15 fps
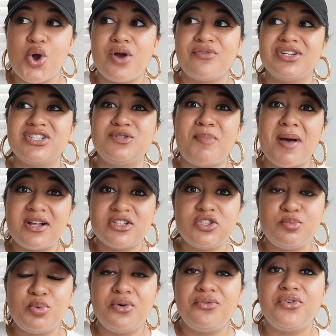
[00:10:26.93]
or
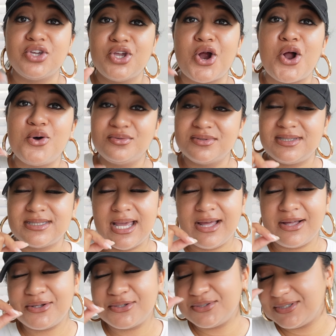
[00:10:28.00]
responsible for your own
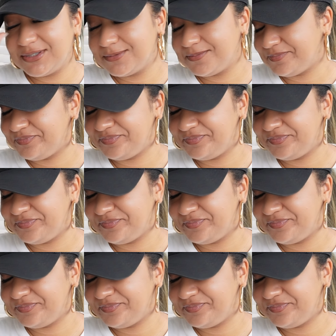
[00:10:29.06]
sales,